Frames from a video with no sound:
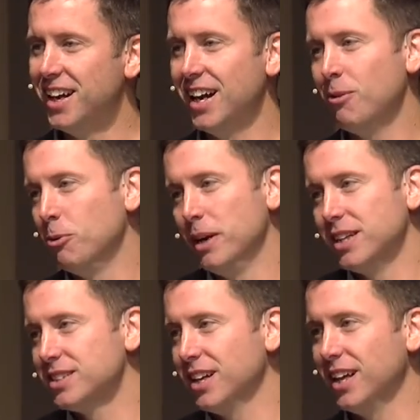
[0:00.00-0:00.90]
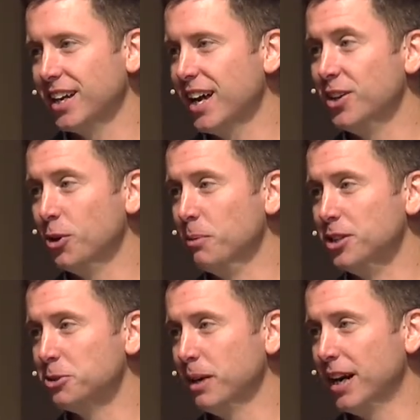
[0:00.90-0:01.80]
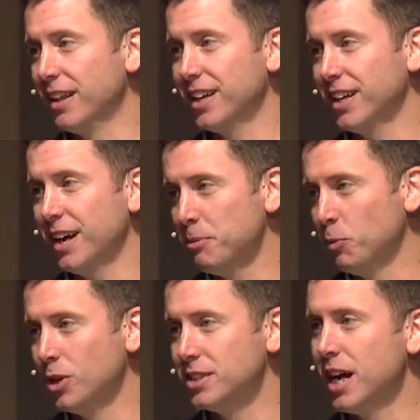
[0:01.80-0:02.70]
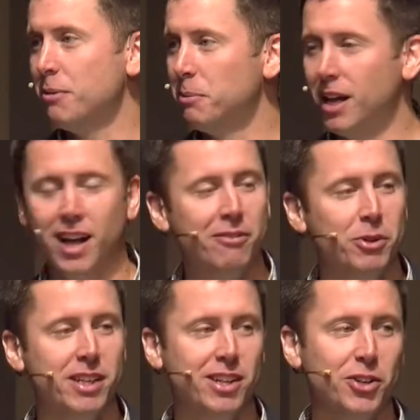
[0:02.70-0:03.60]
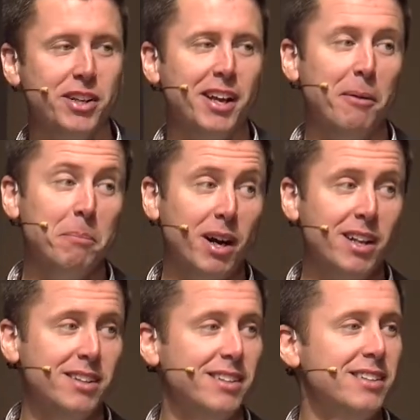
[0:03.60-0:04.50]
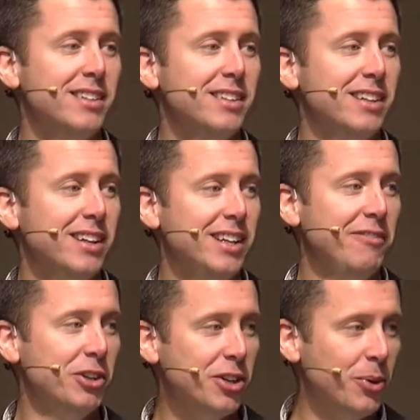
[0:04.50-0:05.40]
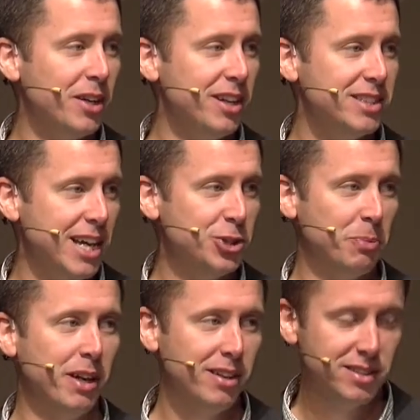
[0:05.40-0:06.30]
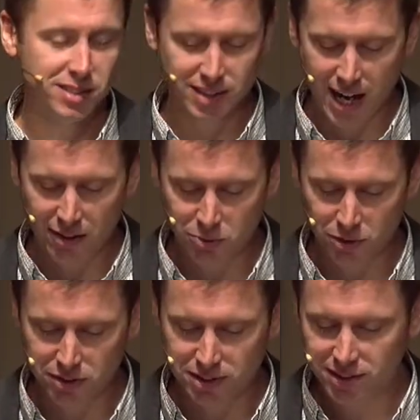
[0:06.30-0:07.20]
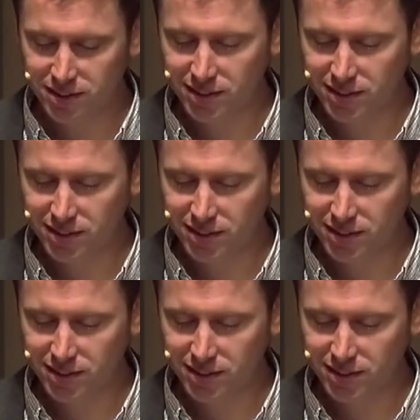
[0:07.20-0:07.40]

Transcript: I won't make it sound like I know a bunch about it. I think it happened one time in my life with a hickory. But if you don't know what it is, ask your parents afterwards.